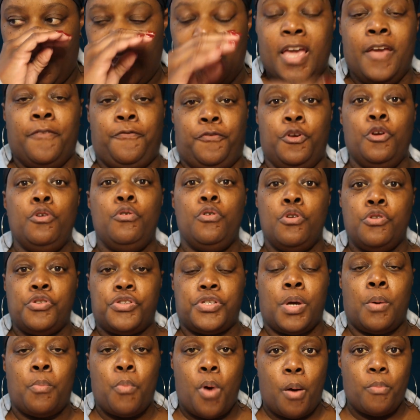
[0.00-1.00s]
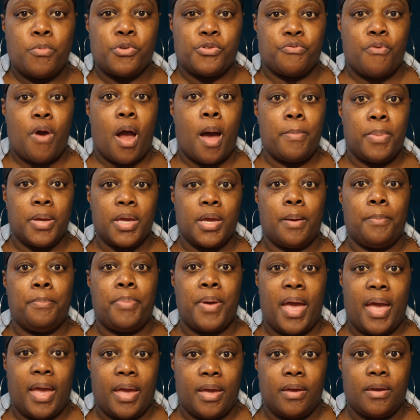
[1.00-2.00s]
if you knew someone was robbing a
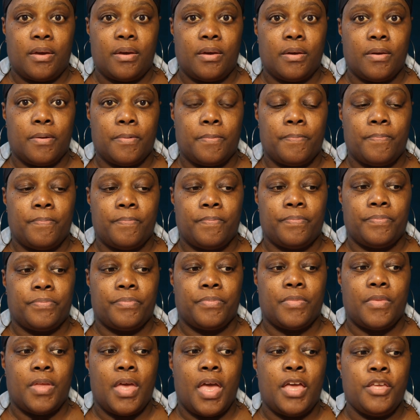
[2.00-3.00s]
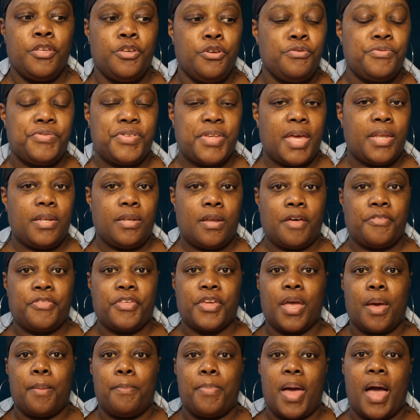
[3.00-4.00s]
bank and you said
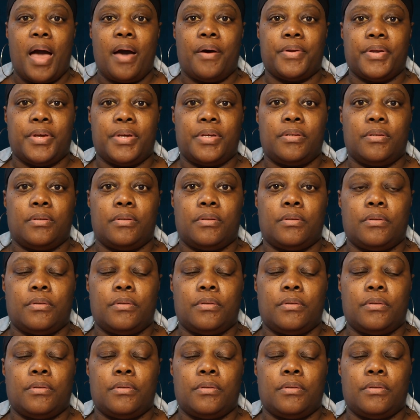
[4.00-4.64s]
nothing about it